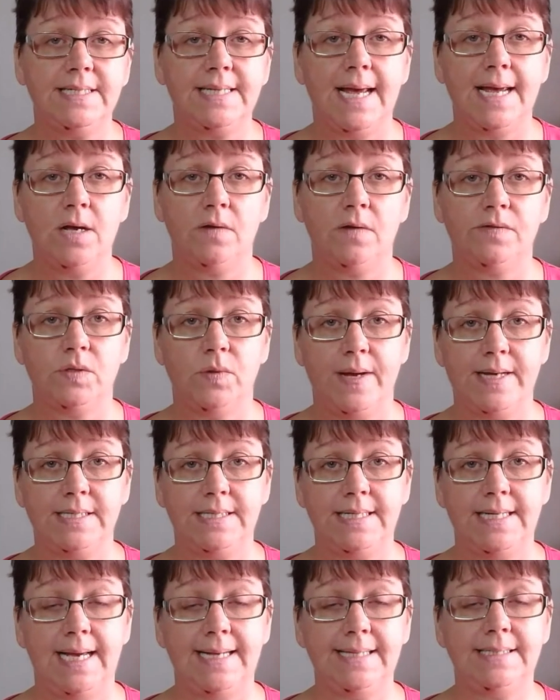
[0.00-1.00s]
take off
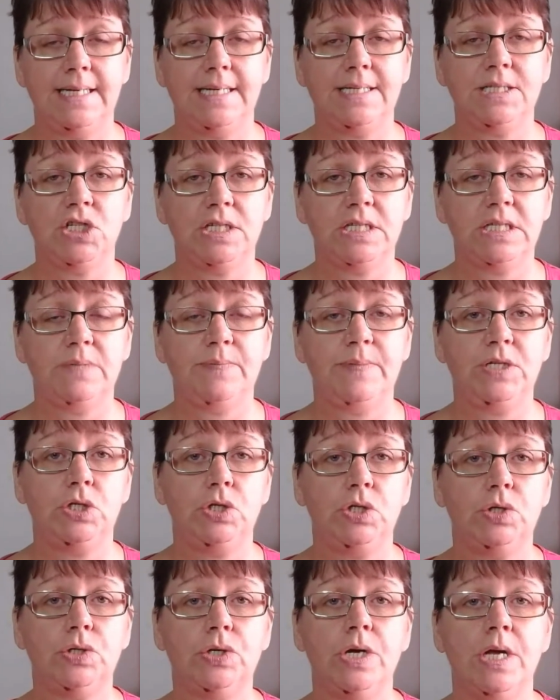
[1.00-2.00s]
20 latex just to be
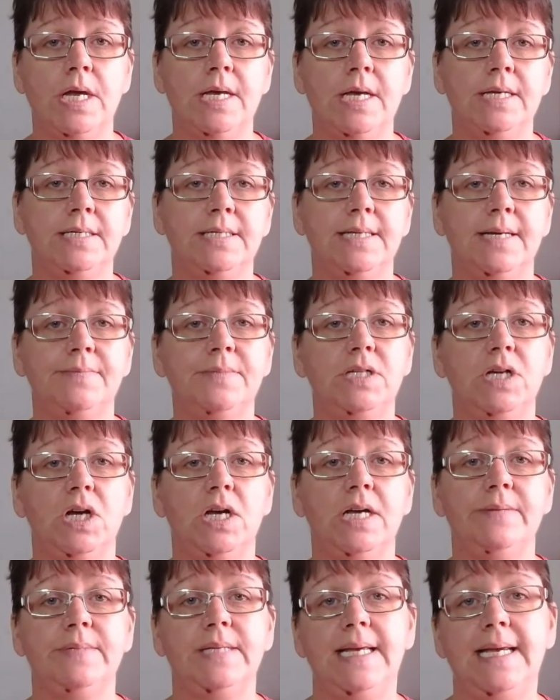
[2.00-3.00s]
sure.
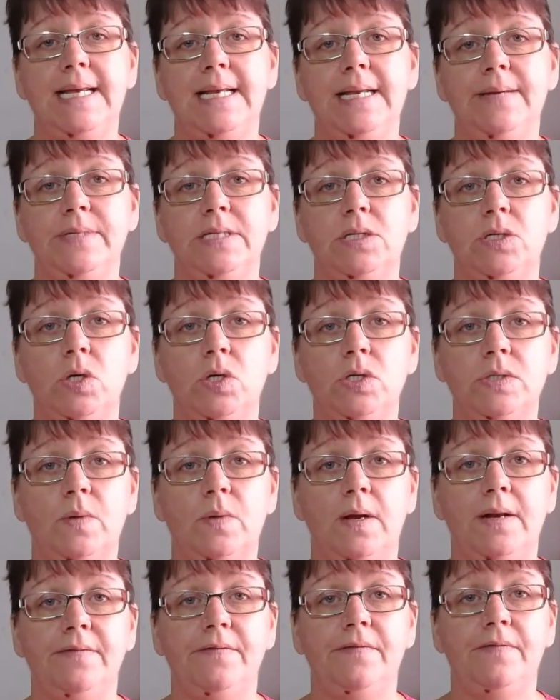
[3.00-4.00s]
Sometimes helium is lost
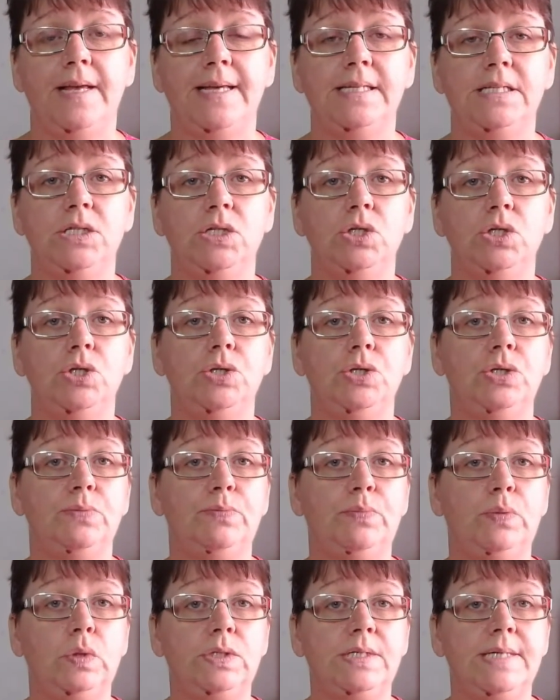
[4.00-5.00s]
while inflating due to
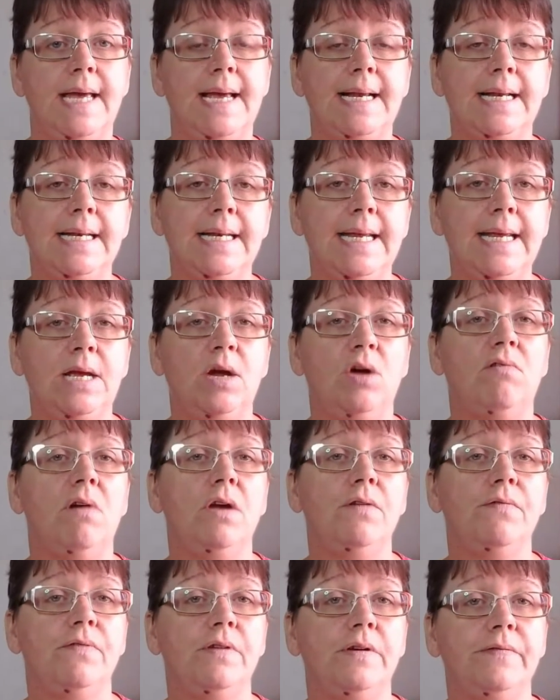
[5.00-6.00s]
poor technique or
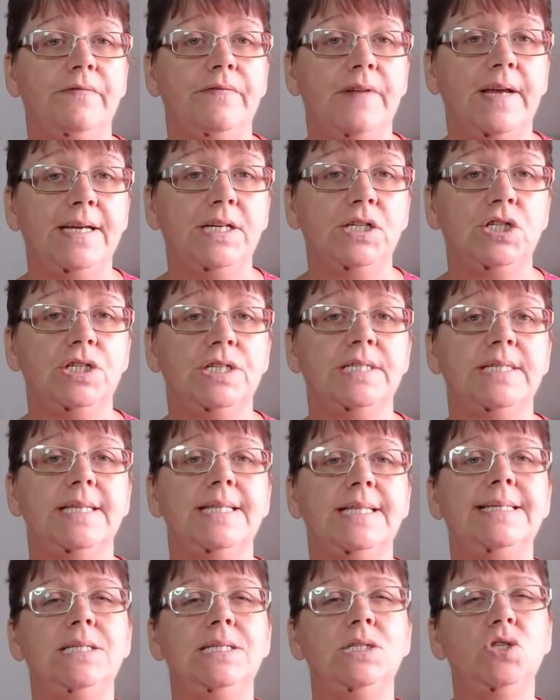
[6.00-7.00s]
overinflation. So
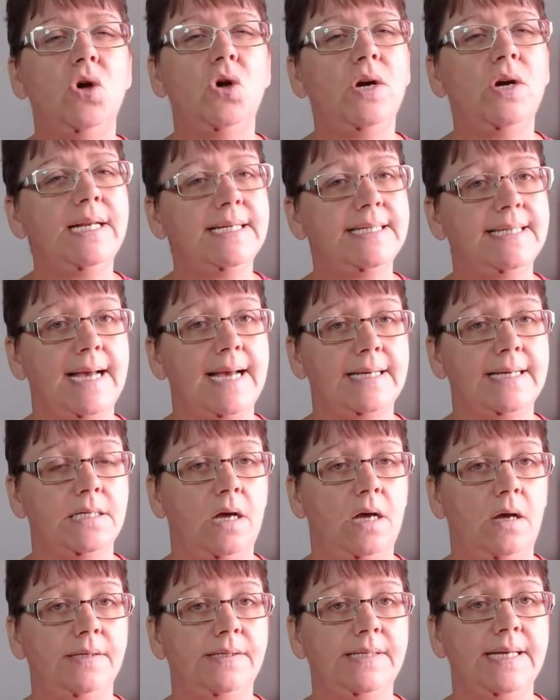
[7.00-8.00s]
this is not an exact
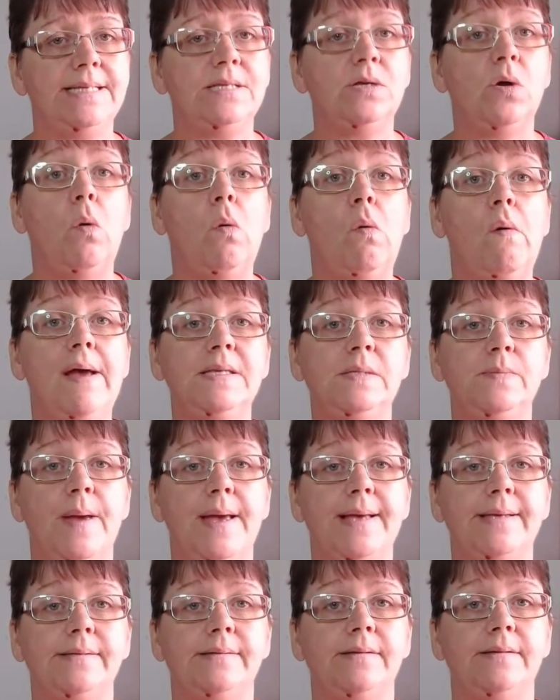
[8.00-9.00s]
science, and it's always
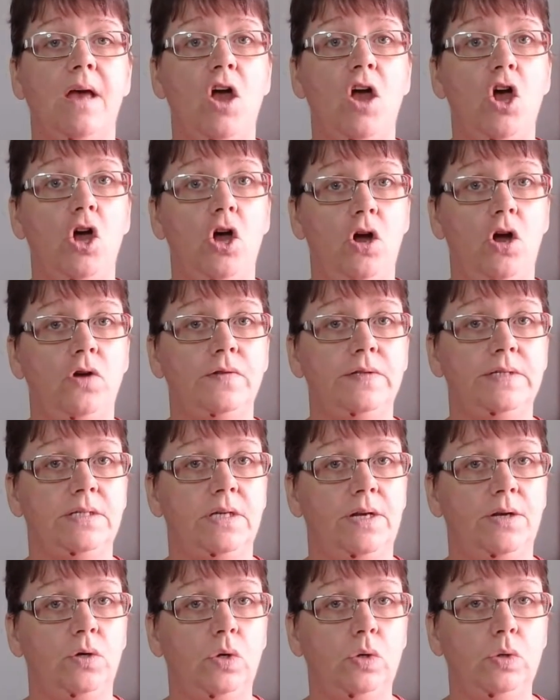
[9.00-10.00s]
best to err on the
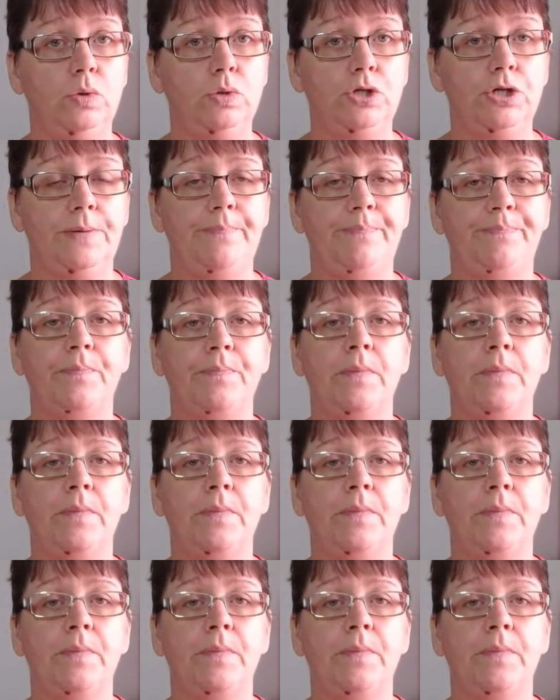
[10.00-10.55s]
side of caution.